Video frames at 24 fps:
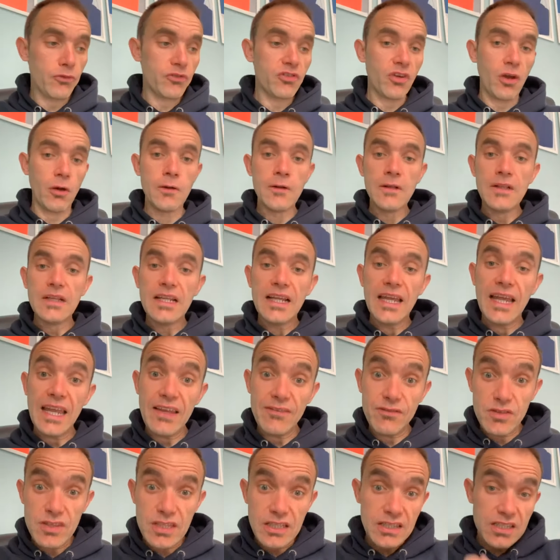So
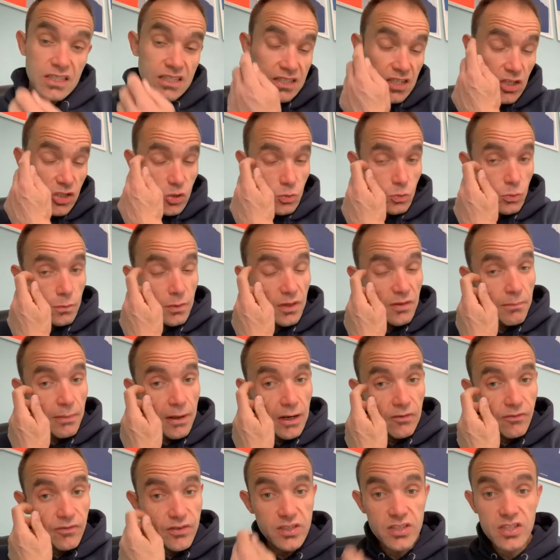if you think this session will be a
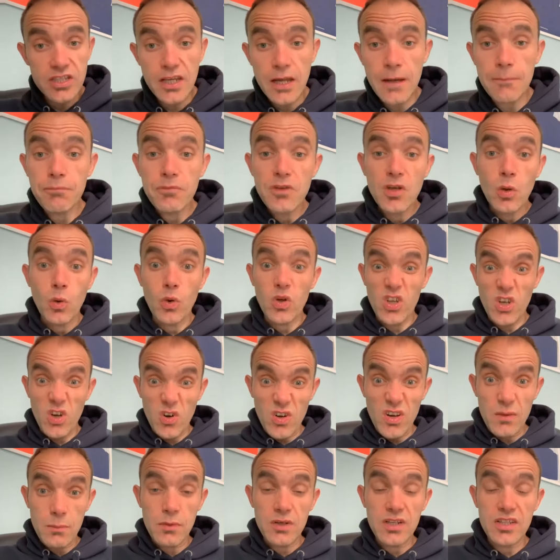benefit to you, or you know
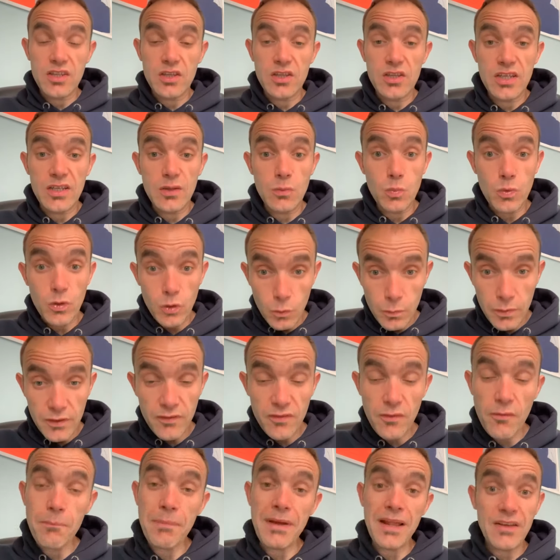anybody that it will be of
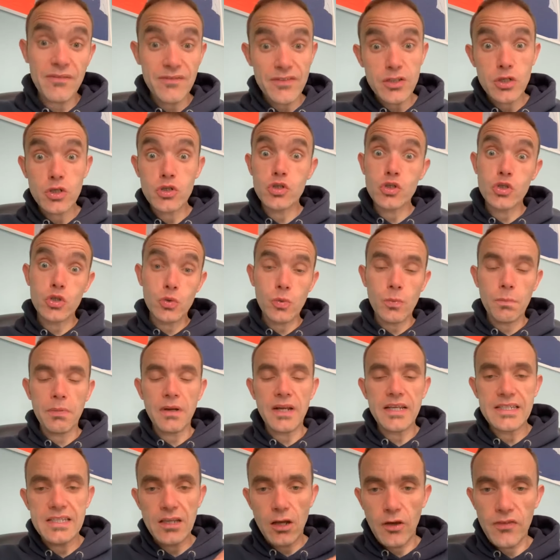a benefit to,
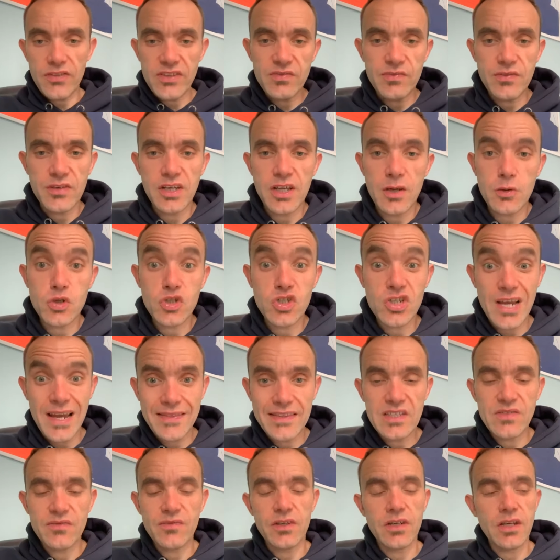please like this video, share
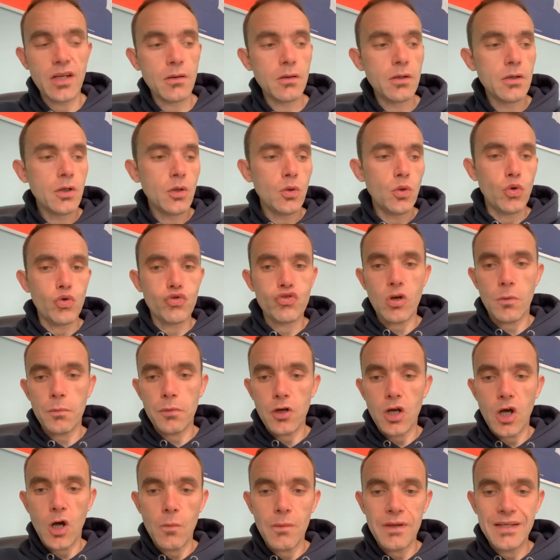this video, or drop
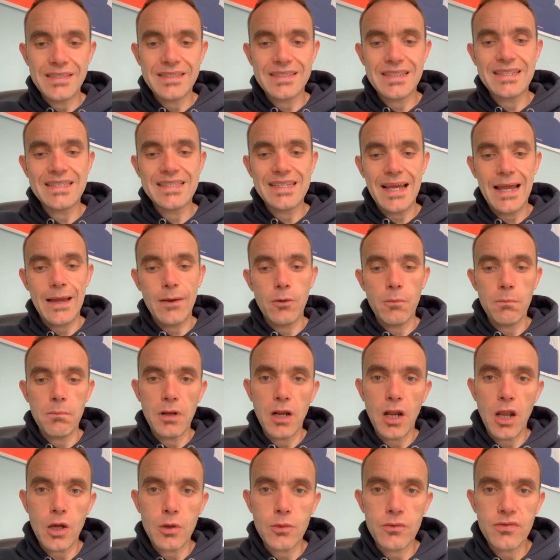a comment down
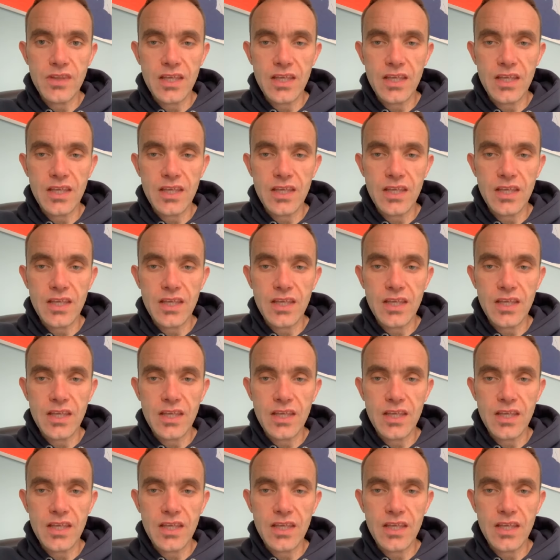below.